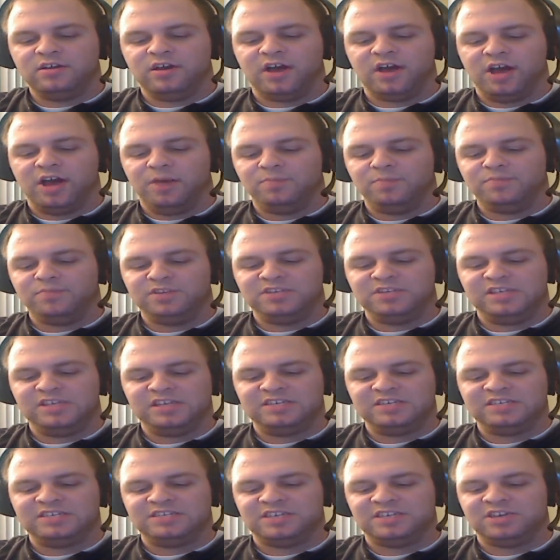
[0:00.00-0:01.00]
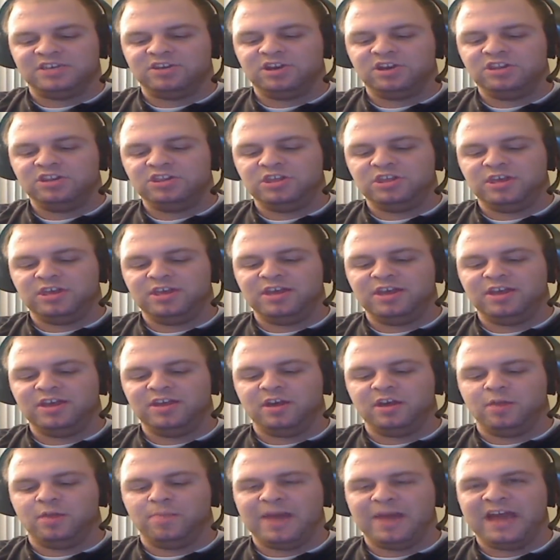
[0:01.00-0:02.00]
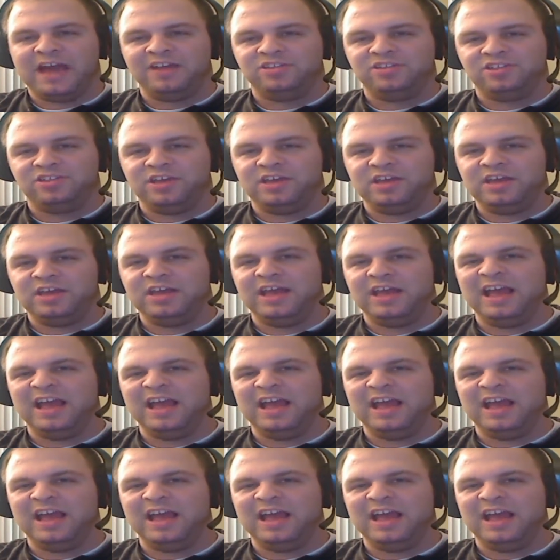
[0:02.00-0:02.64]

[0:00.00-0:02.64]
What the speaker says: Do you see this as a good thing, a bad thing?